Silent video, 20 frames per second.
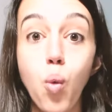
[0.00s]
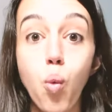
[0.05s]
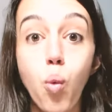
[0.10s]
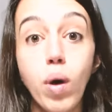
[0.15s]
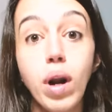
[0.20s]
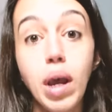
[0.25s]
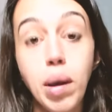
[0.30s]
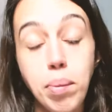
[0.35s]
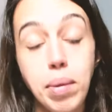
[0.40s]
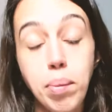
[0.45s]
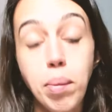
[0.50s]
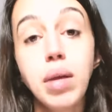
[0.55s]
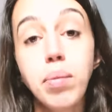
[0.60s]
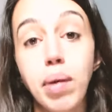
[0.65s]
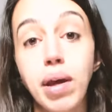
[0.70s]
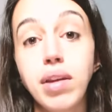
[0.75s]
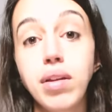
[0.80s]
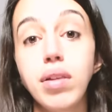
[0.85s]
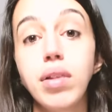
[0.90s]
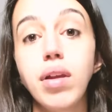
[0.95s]
What I
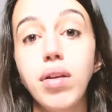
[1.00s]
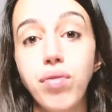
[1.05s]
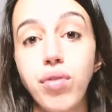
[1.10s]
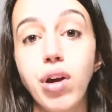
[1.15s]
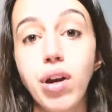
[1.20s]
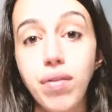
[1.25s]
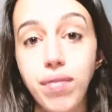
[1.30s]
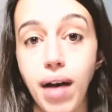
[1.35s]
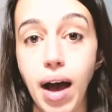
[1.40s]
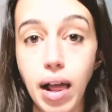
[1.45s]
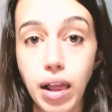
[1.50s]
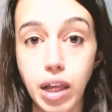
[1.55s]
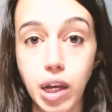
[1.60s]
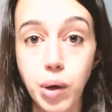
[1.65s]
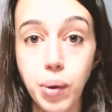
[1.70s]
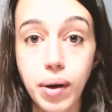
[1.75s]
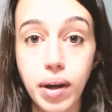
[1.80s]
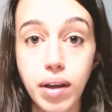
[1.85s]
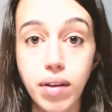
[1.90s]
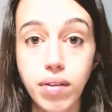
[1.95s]
mean by delivering
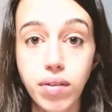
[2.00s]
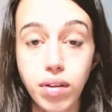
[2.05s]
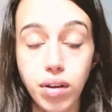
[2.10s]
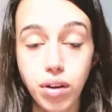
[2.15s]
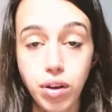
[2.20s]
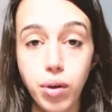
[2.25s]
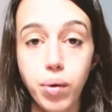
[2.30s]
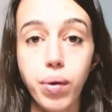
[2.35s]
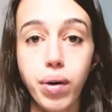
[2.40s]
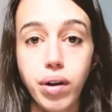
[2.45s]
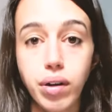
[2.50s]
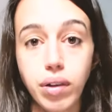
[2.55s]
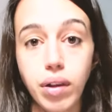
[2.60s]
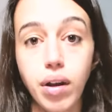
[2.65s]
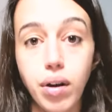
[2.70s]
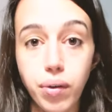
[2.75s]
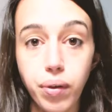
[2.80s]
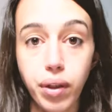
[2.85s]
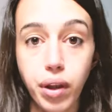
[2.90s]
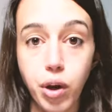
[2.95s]
value is you are
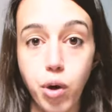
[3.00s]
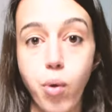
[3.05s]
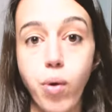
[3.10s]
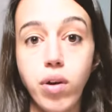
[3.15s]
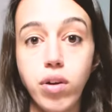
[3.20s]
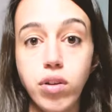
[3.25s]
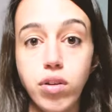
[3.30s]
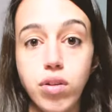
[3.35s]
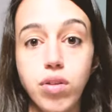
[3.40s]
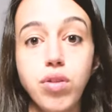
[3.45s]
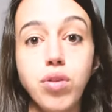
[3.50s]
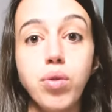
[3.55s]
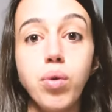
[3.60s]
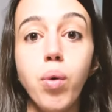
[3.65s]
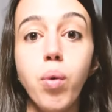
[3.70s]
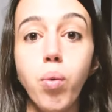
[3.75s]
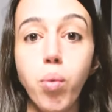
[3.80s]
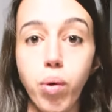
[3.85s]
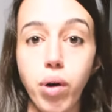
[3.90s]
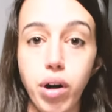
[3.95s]
literally going to
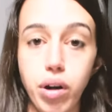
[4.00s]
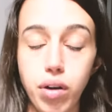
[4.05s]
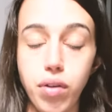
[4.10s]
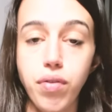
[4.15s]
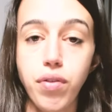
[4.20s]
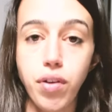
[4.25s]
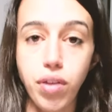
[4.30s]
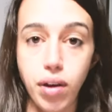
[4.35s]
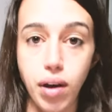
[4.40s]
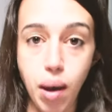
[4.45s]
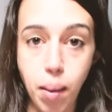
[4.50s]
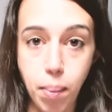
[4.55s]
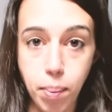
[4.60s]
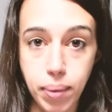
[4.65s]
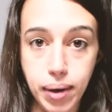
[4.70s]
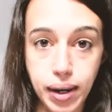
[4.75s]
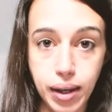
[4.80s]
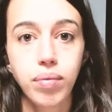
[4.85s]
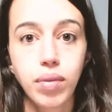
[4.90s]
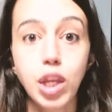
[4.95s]
do work for the
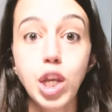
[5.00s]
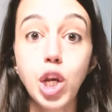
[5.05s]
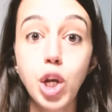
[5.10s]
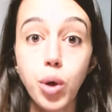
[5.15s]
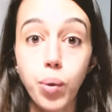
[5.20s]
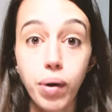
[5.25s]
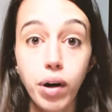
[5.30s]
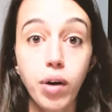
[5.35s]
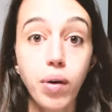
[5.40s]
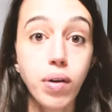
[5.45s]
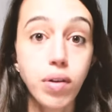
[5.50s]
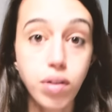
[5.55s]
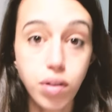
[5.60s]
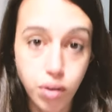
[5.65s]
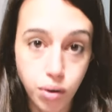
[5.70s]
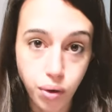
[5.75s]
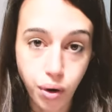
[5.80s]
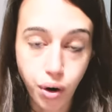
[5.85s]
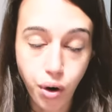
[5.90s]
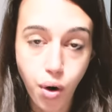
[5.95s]
company. You are going
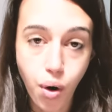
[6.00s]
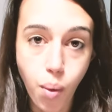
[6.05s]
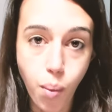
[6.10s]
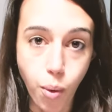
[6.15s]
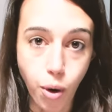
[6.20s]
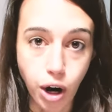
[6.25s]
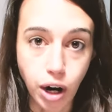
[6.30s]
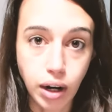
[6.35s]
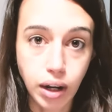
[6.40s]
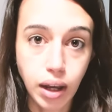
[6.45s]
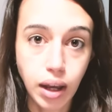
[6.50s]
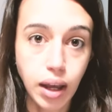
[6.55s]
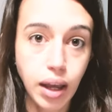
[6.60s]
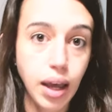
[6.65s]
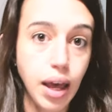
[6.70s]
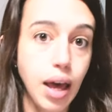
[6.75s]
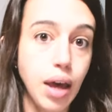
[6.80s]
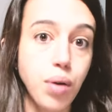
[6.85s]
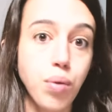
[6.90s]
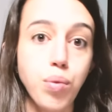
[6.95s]
to do your homework
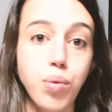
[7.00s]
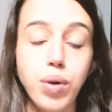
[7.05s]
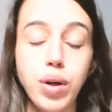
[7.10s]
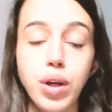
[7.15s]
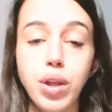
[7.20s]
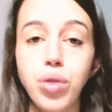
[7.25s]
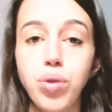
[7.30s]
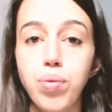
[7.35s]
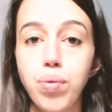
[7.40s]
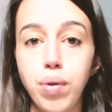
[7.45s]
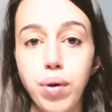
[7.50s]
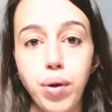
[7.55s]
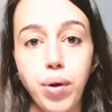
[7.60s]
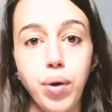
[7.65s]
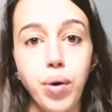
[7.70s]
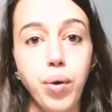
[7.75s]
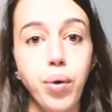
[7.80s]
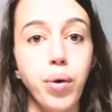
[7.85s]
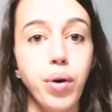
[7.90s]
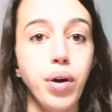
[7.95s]
and read
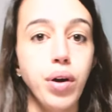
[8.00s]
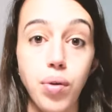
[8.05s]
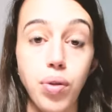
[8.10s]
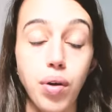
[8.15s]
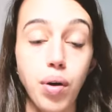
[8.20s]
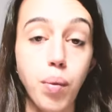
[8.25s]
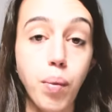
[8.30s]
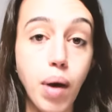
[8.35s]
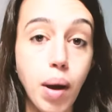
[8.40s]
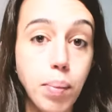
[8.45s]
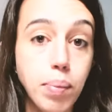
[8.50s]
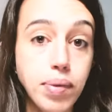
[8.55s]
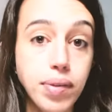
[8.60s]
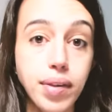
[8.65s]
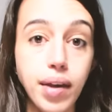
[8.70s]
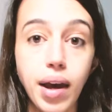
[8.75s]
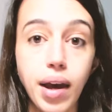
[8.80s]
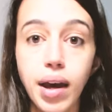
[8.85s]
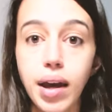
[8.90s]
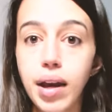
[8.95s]
through their
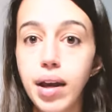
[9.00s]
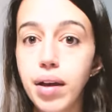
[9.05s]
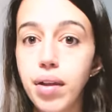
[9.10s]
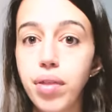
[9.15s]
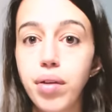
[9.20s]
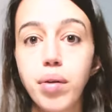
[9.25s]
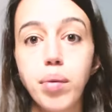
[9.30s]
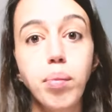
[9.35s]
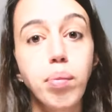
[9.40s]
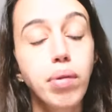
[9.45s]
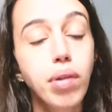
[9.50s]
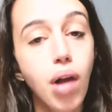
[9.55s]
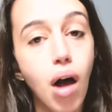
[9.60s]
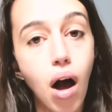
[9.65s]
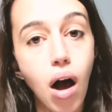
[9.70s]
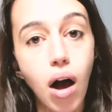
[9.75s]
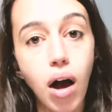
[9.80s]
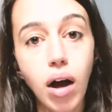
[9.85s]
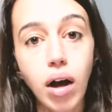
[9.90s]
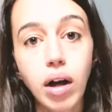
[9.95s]
website, their
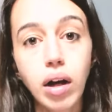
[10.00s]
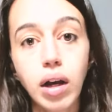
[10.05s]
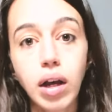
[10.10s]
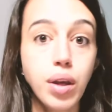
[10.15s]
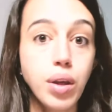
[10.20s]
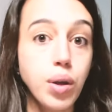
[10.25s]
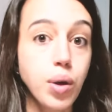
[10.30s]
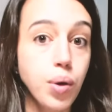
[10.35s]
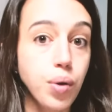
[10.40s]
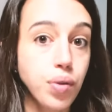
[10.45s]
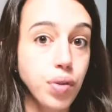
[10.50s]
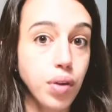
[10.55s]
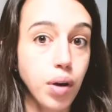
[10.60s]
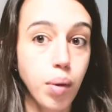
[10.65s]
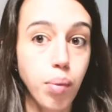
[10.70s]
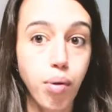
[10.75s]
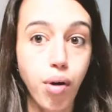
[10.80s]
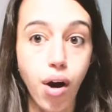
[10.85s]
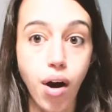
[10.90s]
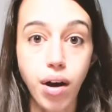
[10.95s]
blog, use
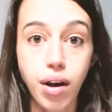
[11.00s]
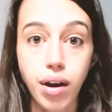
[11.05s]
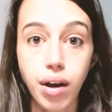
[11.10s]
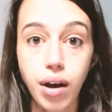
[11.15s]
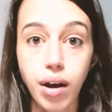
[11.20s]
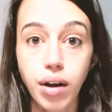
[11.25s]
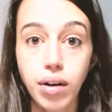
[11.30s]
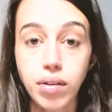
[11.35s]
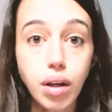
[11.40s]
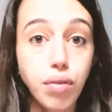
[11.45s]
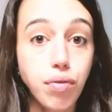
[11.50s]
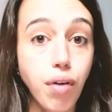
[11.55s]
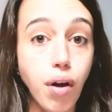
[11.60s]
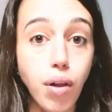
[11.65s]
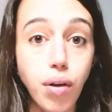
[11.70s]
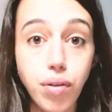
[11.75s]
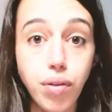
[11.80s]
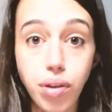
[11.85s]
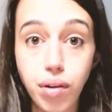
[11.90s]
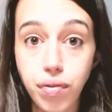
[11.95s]
their product,
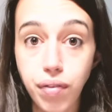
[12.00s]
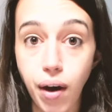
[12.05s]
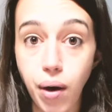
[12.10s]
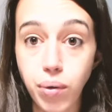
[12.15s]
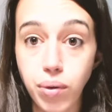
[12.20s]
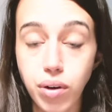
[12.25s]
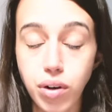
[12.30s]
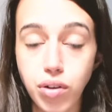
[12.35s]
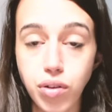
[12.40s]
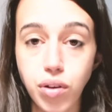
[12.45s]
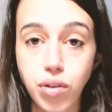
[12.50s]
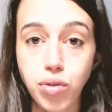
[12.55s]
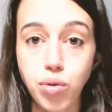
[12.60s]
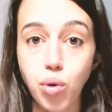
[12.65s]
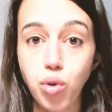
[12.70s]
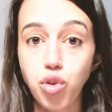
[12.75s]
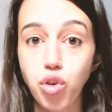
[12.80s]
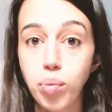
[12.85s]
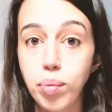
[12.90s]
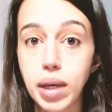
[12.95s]
follow the founders on
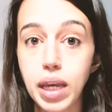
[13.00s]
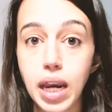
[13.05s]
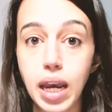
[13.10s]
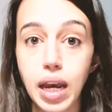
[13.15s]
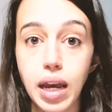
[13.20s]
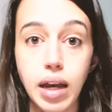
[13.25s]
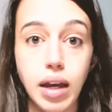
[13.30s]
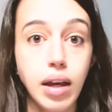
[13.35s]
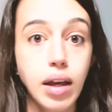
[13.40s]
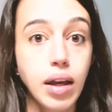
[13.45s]
social media,